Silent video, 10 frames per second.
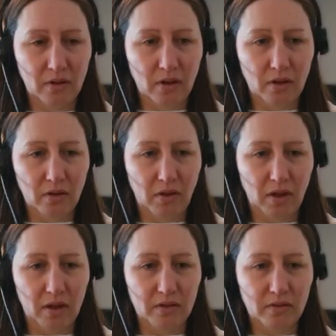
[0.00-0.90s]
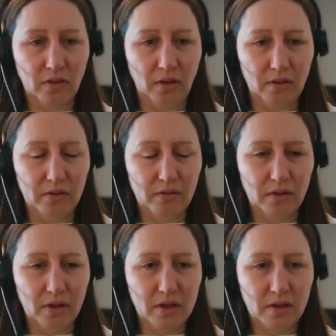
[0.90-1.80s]
okay, so
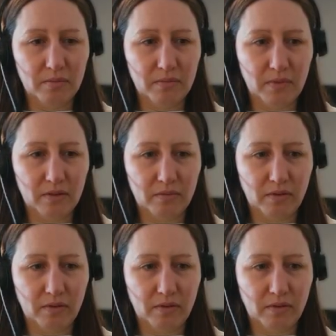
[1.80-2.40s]
that's the first